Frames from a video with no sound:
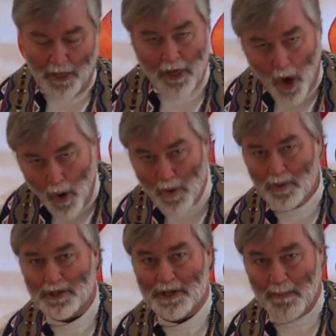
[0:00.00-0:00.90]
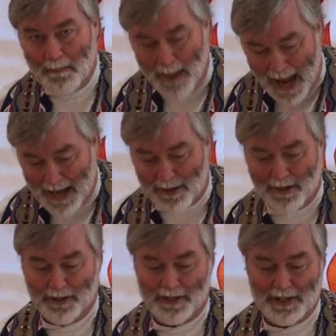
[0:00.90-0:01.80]
those
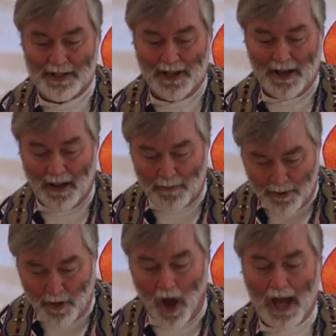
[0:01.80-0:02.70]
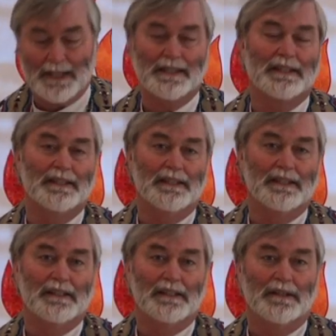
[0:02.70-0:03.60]
patterns of thought
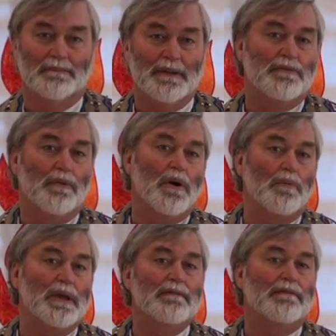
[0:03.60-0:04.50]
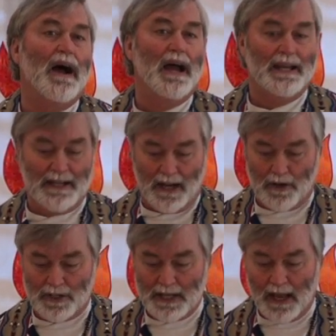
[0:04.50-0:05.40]
before we find
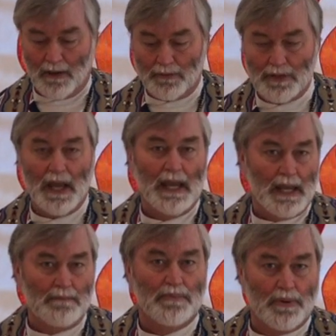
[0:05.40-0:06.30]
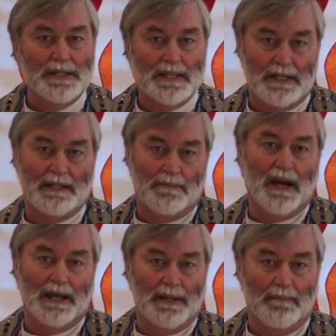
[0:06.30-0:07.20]
ourselves imprisoned
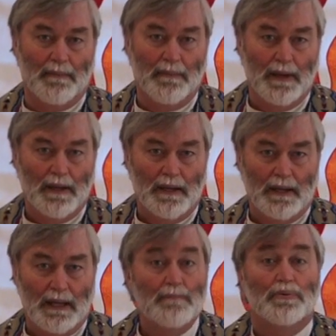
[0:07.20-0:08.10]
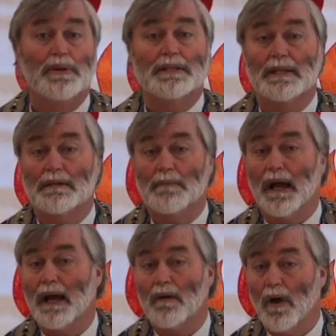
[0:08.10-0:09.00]
by them, imprisoned
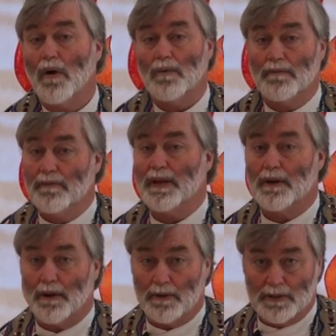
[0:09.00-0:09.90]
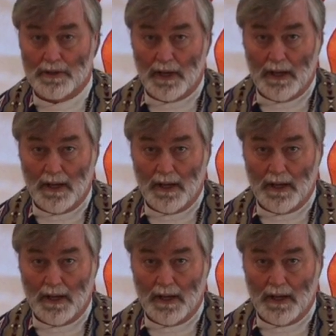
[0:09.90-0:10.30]
by our own fears